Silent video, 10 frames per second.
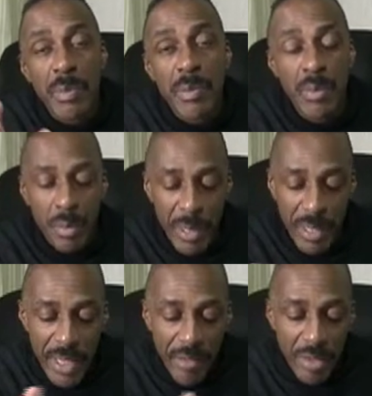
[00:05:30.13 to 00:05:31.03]
People will
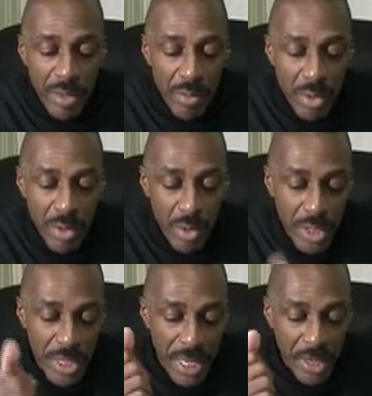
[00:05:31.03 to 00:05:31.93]
be giving you the
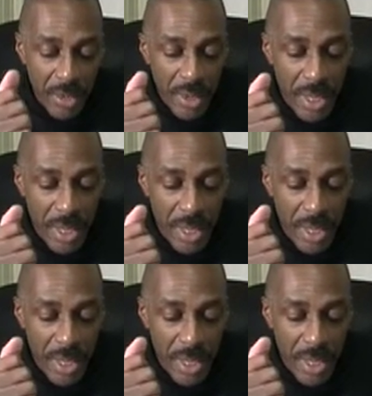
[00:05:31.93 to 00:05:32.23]
resources that you